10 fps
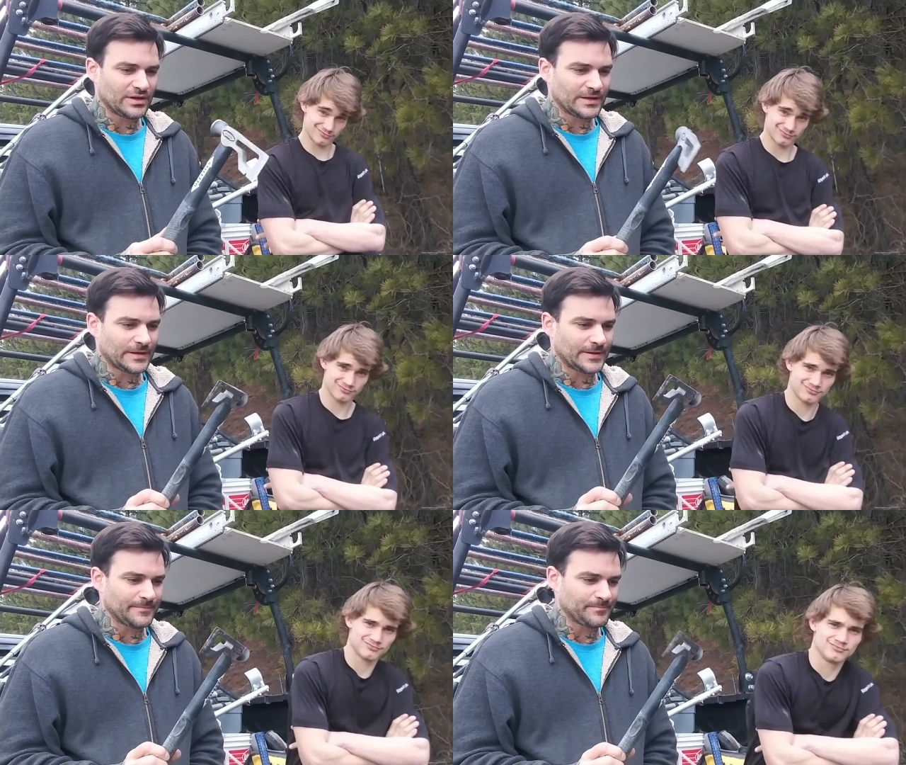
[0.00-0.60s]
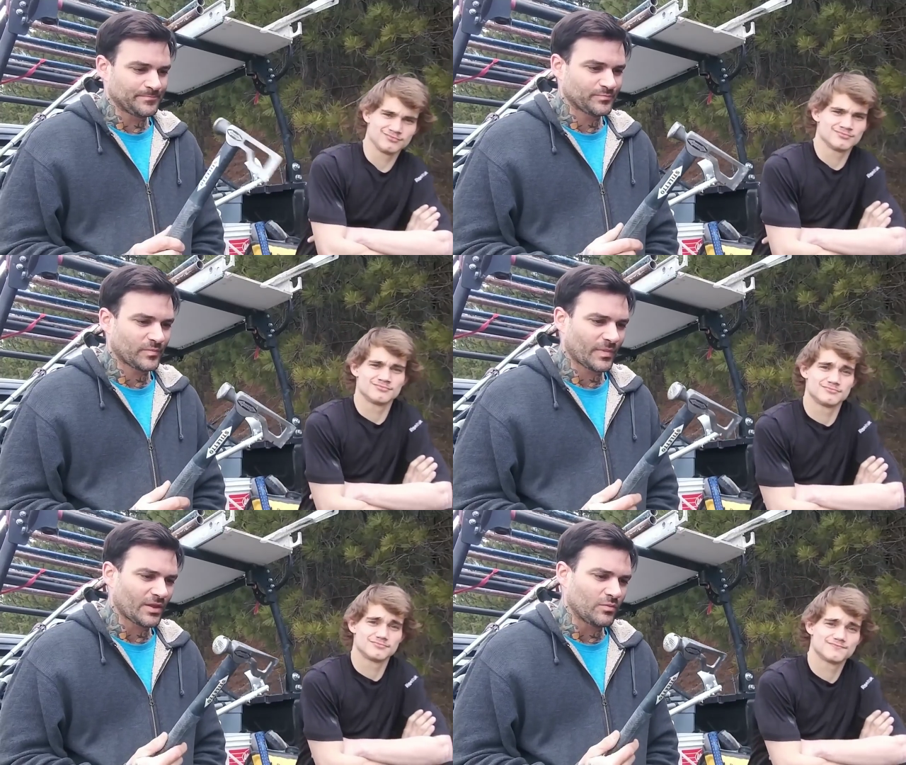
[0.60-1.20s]
Speaker 1: um,
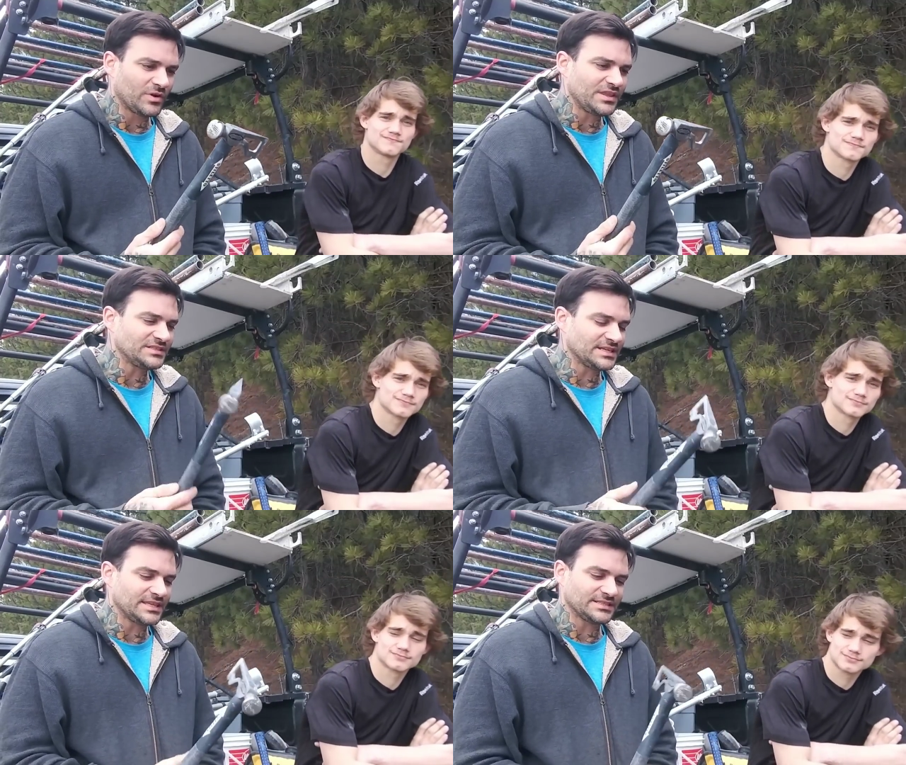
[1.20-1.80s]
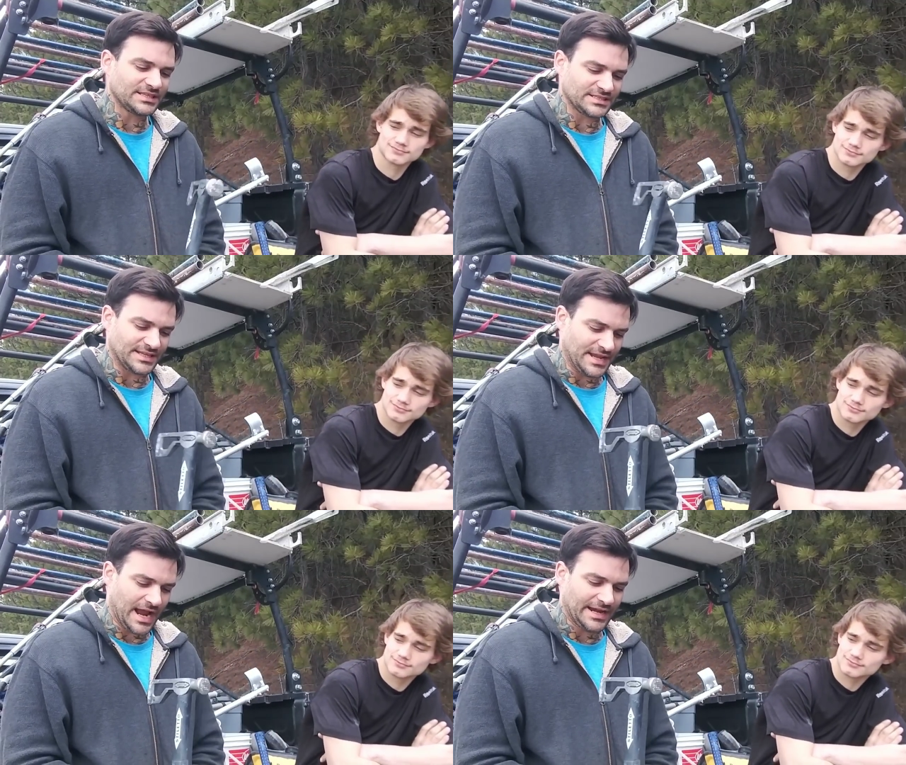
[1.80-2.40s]
what do they say this is? A
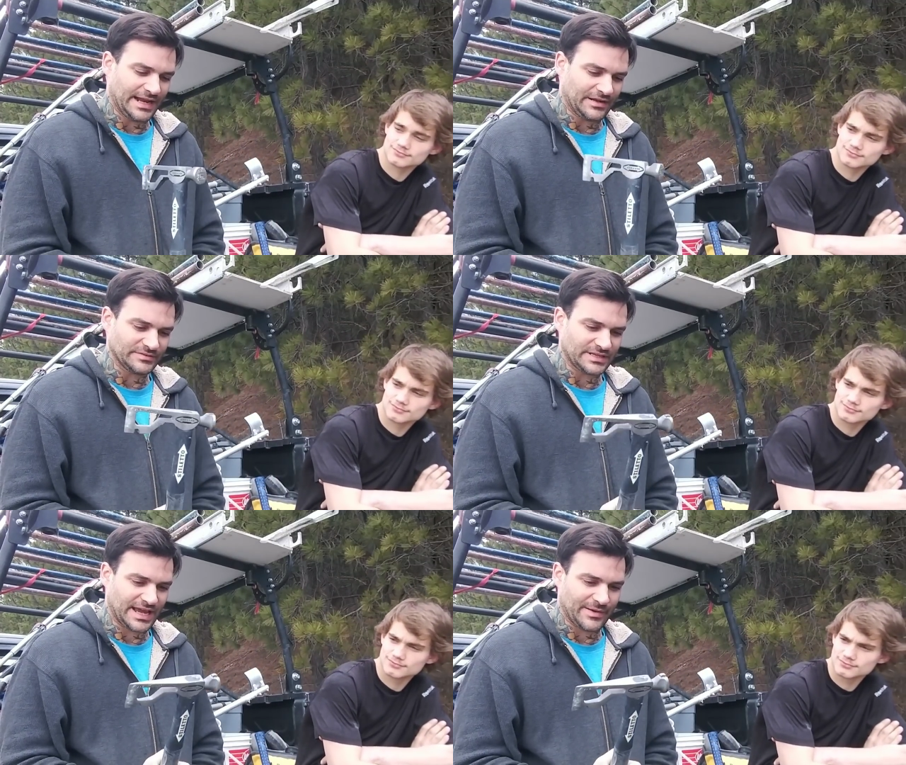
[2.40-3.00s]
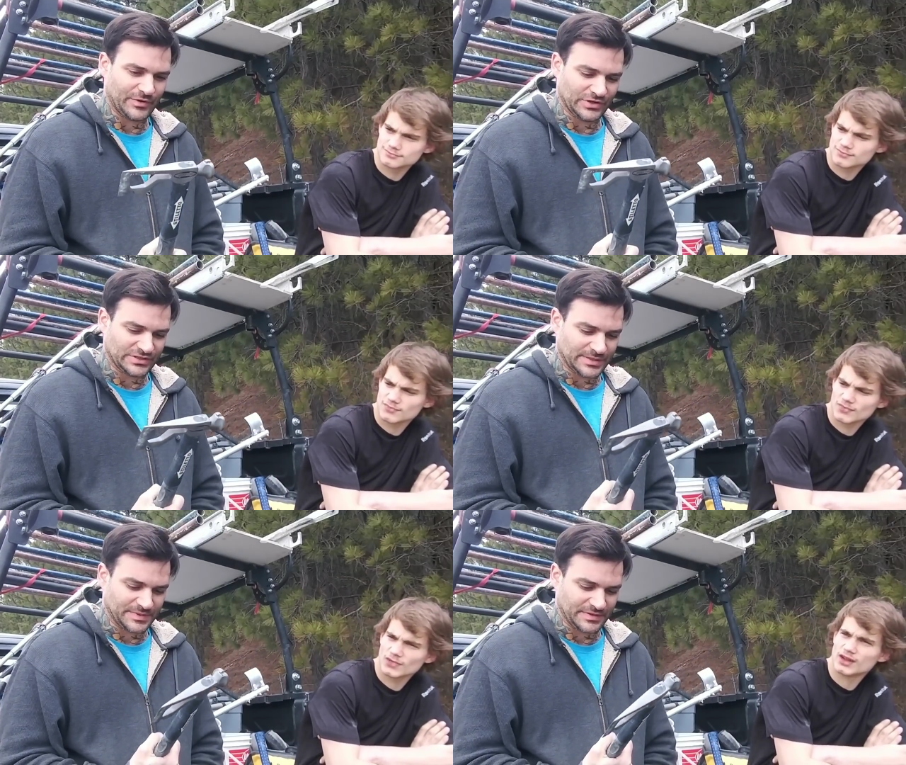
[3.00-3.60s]
nine ounce hammer or
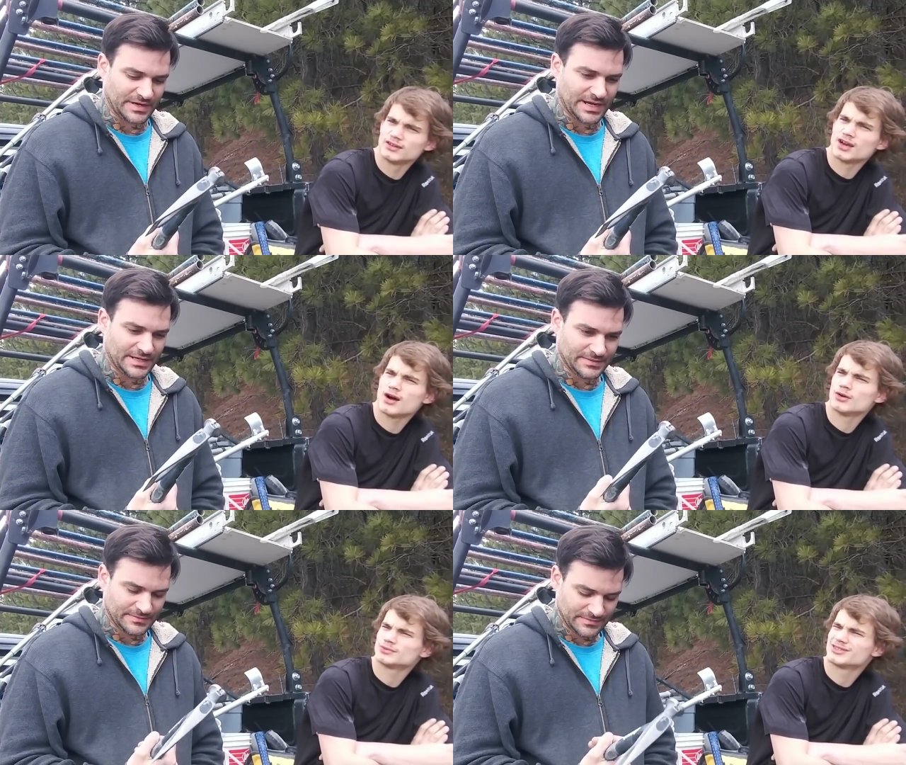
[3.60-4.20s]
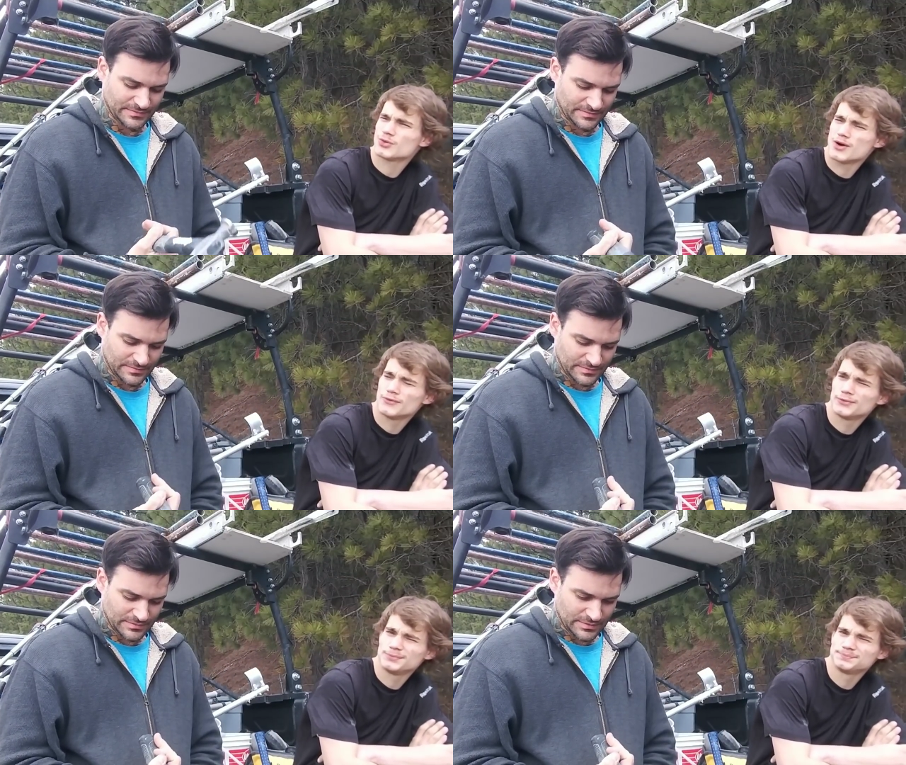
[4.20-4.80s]
something, right? No, twelve.
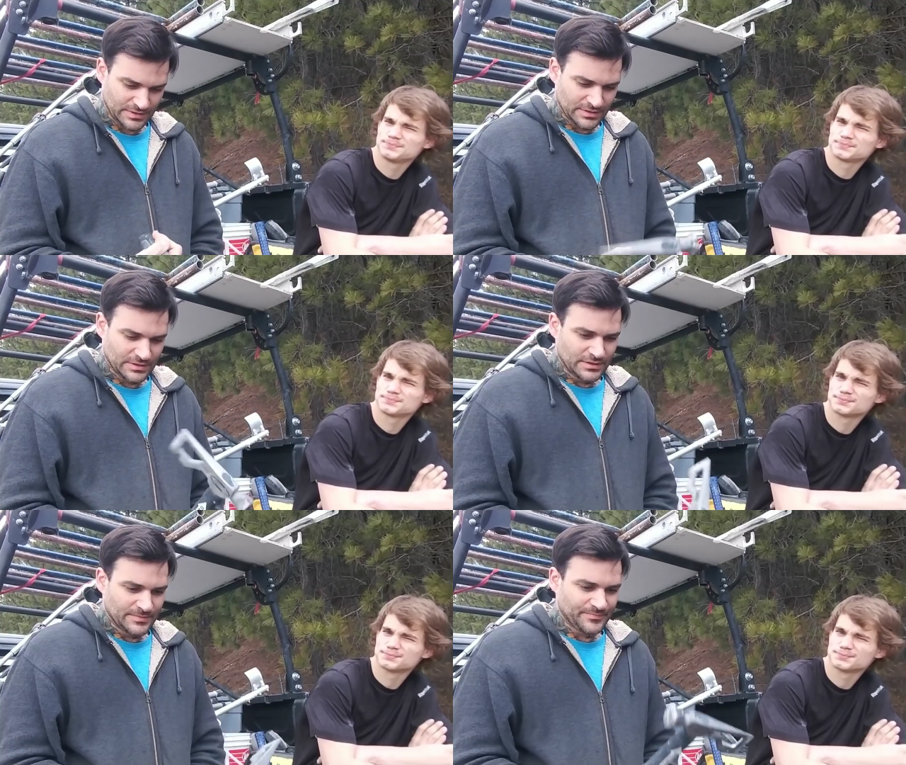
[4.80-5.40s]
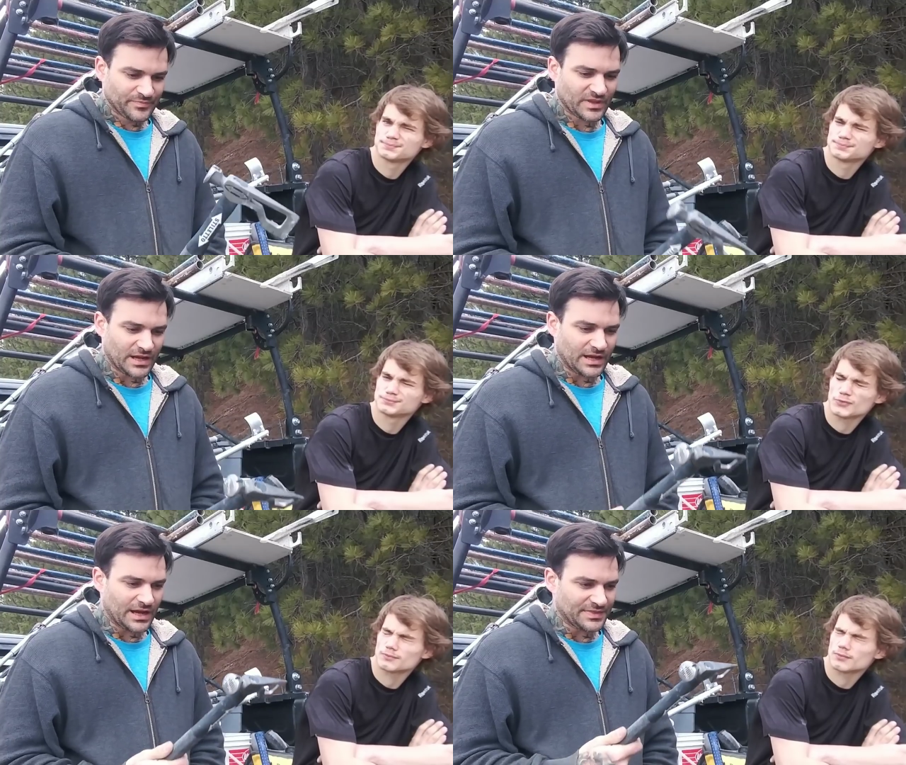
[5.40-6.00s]

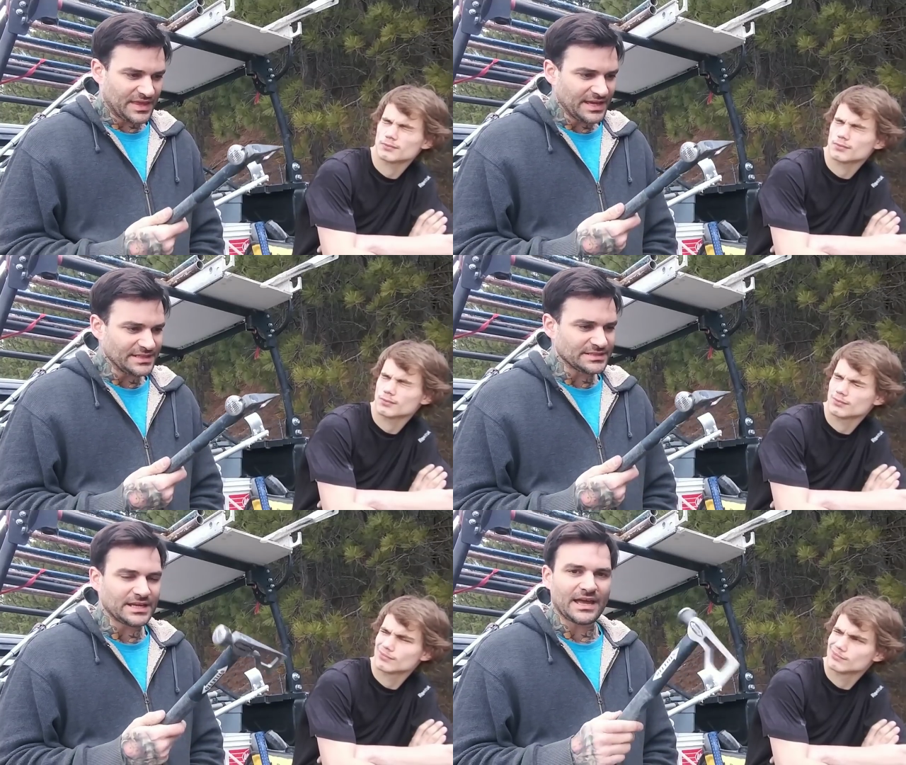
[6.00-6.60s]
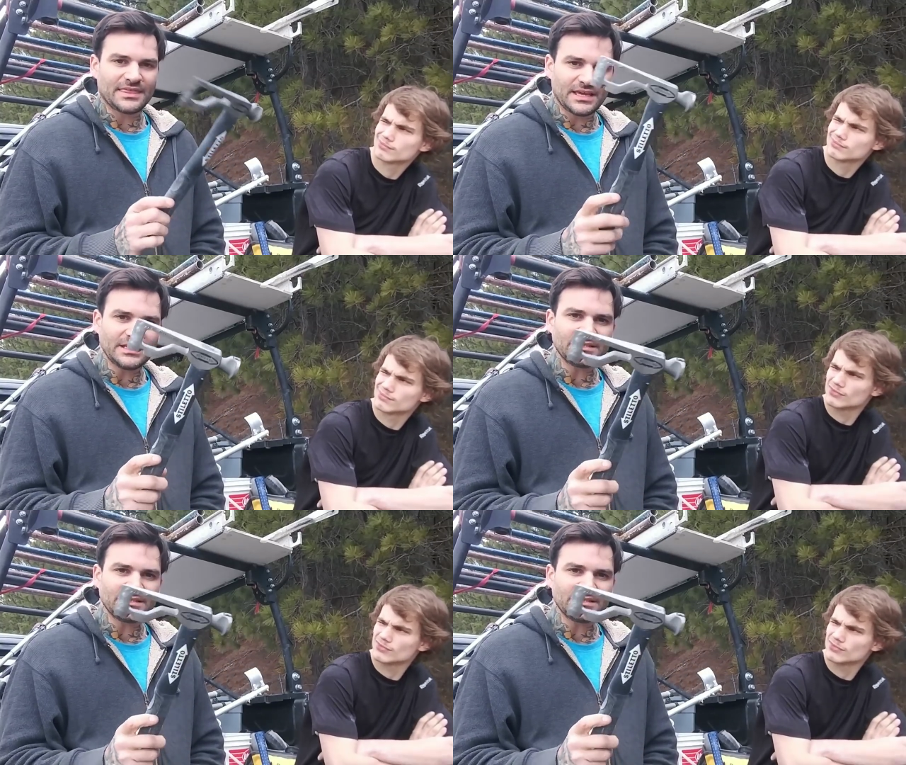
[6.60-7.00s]
I think it's I think